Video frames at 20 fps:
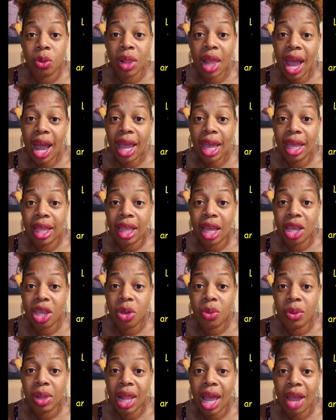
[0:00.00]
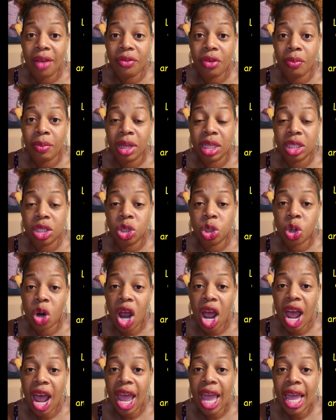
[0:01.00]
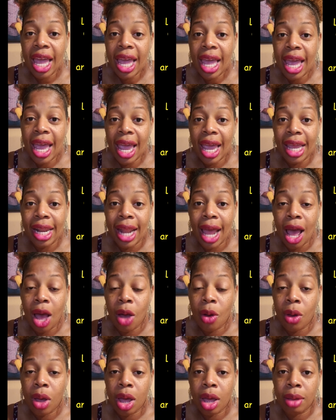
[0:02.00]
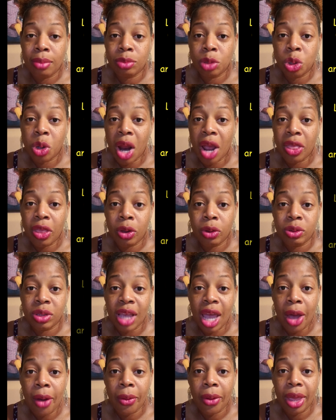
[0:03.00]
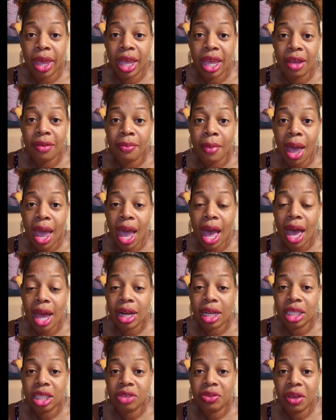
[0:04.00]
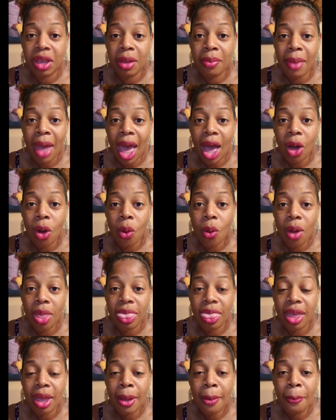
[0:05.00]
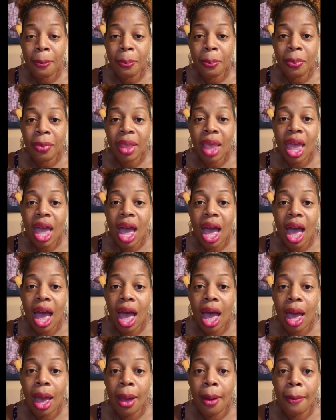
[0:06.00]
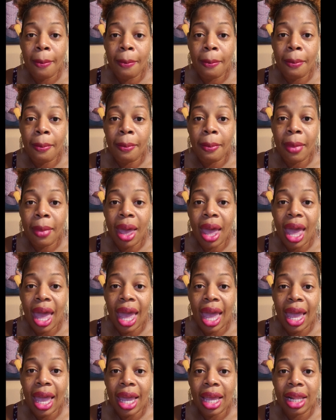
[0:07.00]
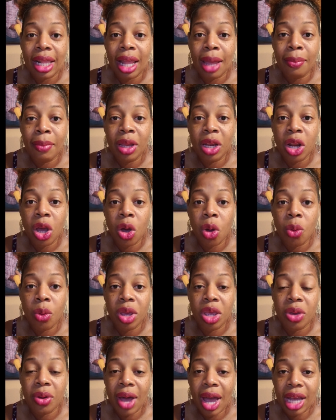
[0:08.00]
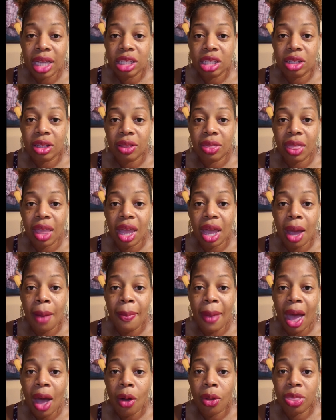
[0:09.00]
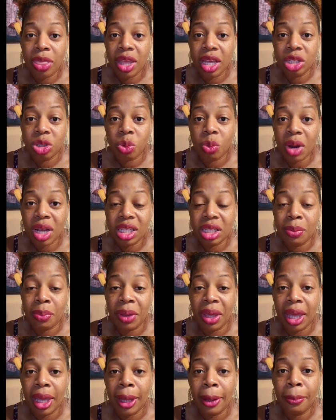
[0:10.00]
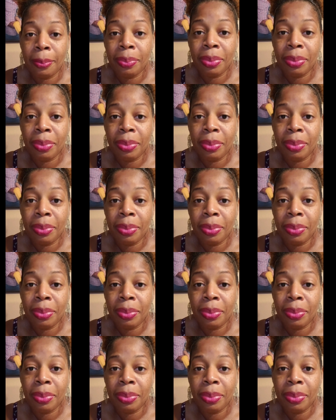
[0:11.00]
like, that you would like for me to try, and I'll try those out and give my honest feedback on them. And let me know what you guys think about this recipe.